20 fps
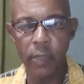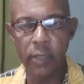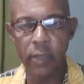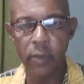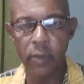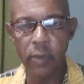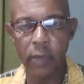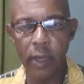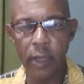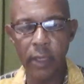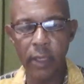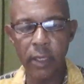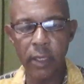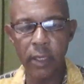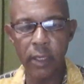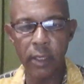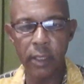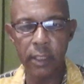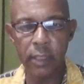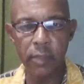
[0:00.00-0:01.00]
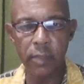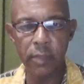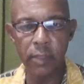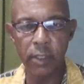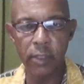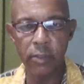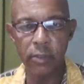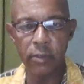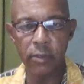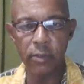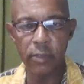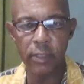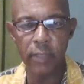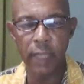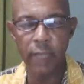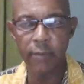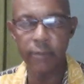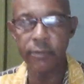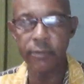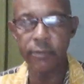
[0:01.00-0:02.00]
we, we in North Leeward, you don't
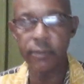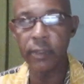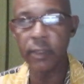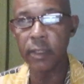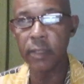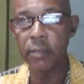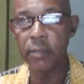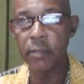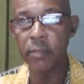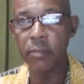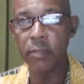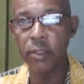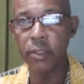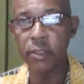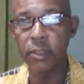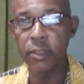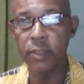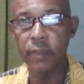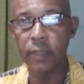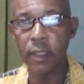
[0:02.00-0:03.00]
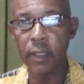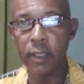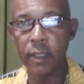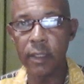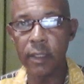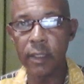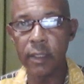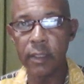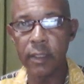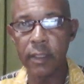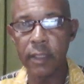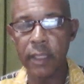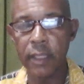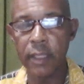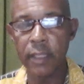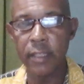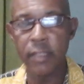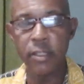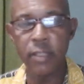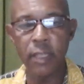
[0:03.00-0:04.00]
have uh, much of a.
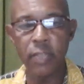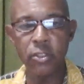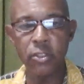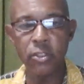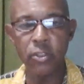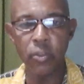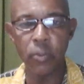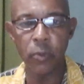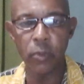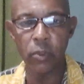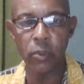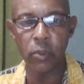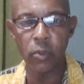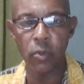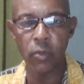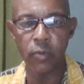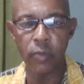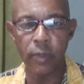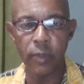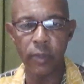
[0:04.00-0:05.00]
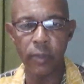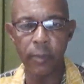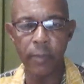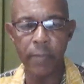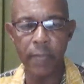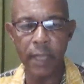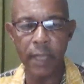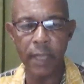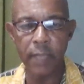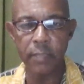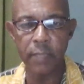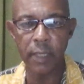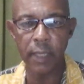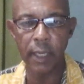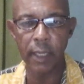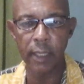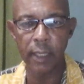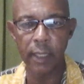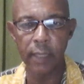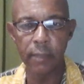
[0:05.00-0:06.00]
There isn't any support over uh, past
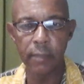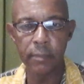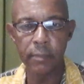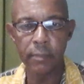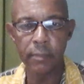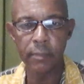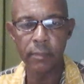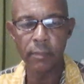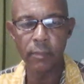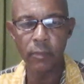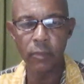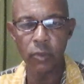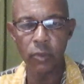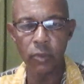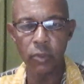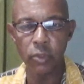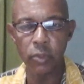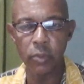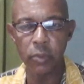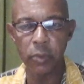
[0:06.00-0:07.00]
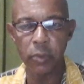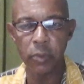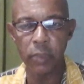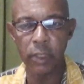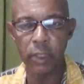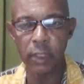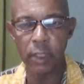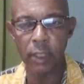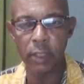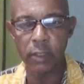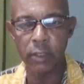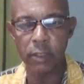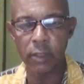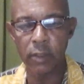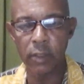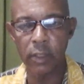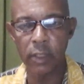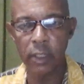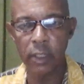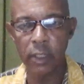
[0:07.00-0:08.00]
Belial no support at all.
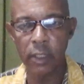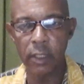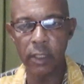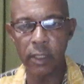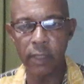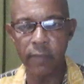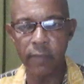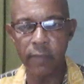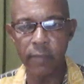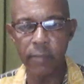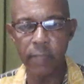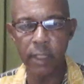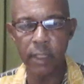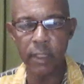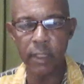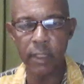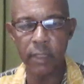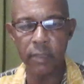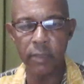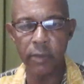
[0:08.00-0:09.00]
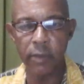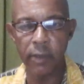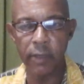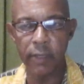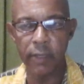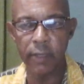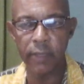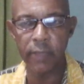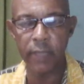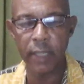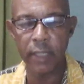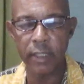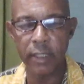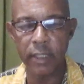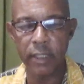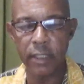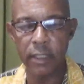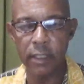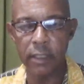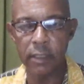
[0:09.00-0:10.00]
So the government, whatever
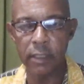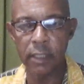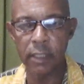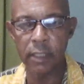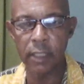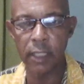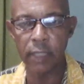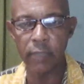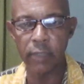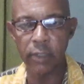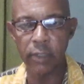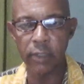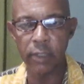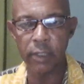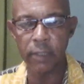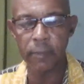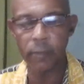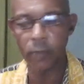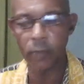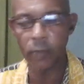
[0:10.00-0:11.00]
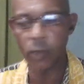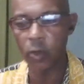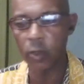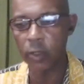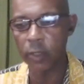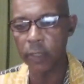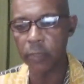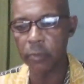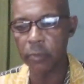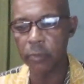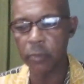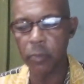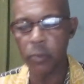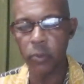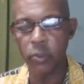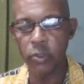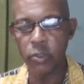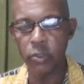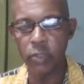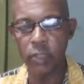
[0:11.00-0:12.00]
assistance they're giving or they
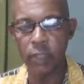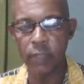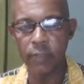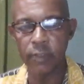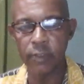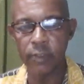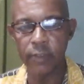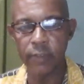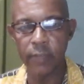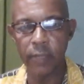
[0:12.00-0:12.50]
propose to give to